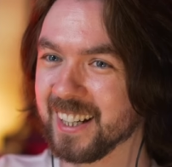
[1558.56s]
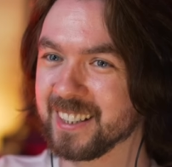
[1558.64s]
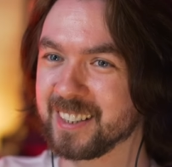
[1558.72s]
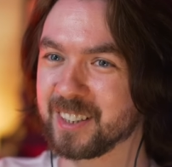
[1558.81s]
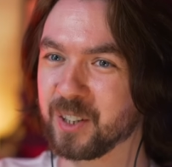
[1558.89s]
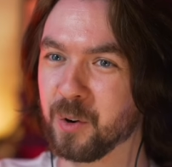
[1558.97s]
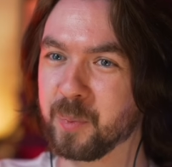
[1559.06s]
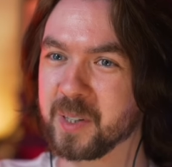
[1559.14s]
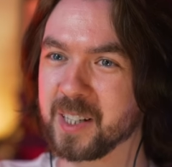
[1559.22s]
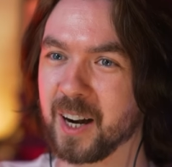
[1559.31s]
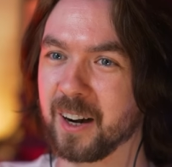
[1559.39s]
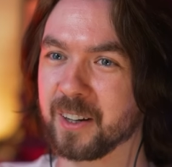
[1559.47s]
It's so
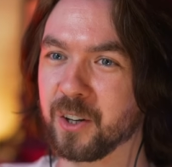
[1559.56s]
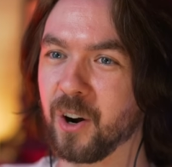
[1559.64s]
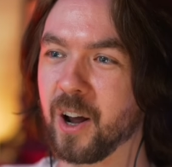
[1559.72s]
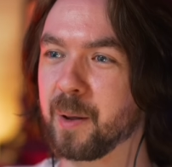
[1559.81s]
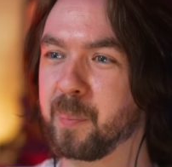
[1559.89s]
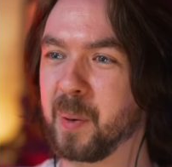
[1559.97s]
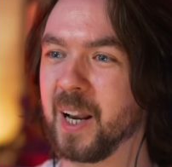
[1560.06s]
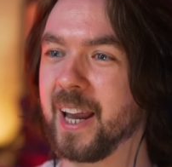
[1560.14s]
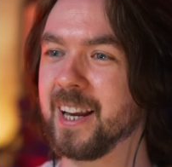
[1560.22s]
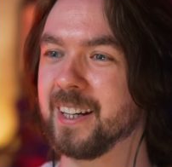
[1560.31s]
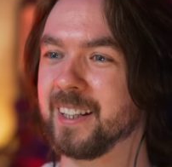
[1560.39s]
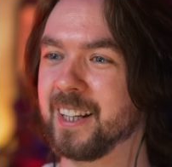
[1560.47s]
bizarre. You're on a
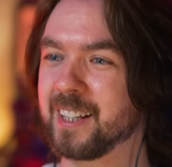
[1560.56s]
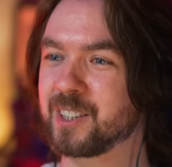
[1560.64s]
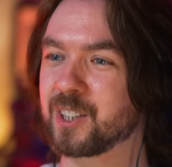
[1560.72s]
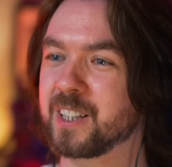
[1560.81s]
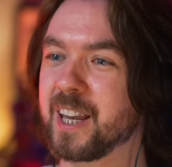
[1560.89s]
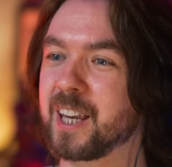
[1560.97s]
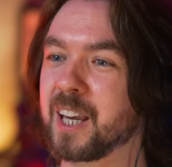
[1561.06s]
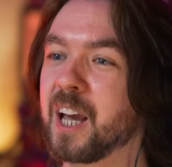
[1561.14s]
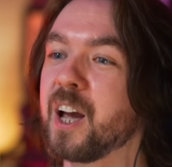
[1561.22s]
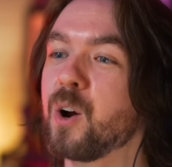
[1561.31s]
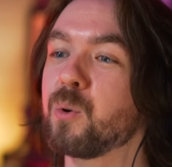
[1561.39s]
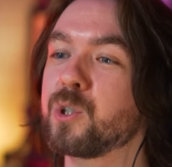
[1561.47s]
plane and then it's just like,
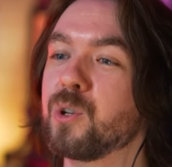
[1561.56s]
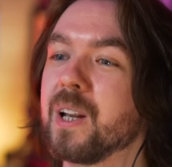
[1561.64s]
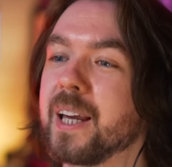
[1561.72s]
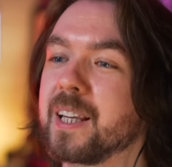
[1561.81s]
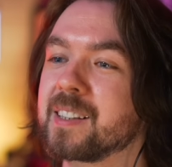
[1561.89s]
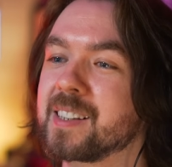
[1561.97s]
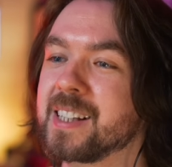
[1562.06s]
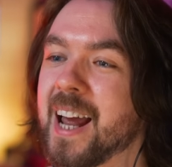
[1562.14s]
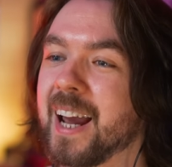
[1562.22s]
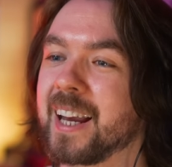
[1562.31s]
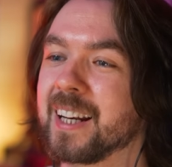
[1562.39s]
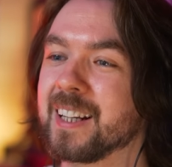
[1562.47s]
would you like a snack?